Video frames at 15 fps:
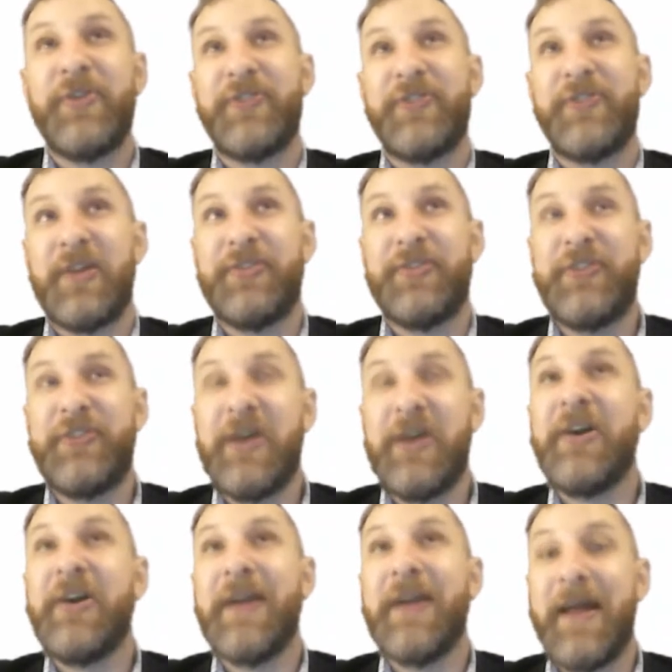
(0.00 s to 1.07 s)
on
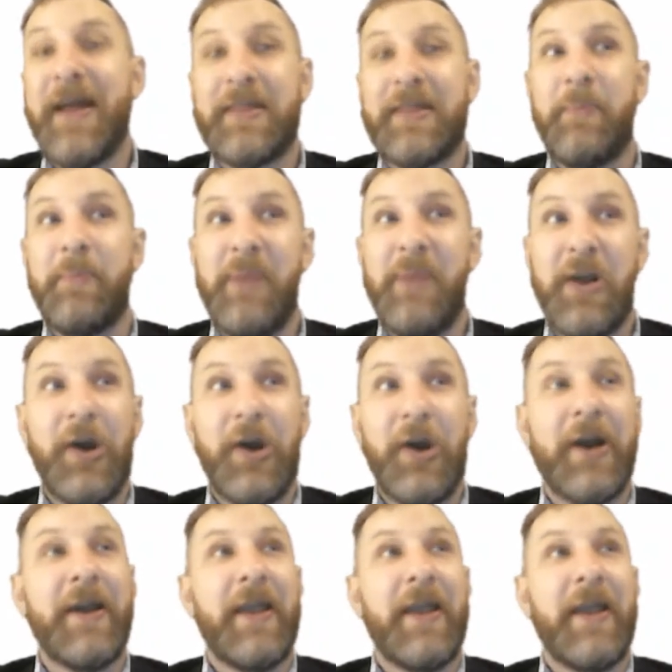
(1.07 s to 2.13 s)
staring at the mirror
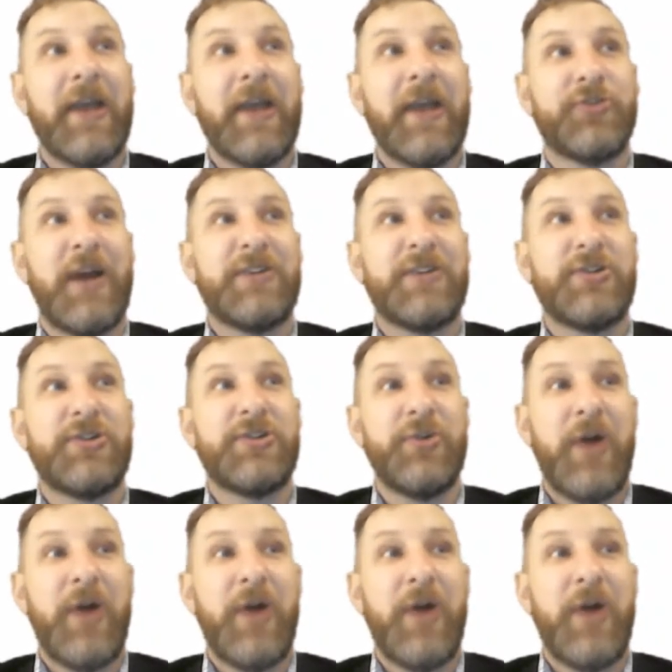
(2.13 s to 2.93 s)
and trying to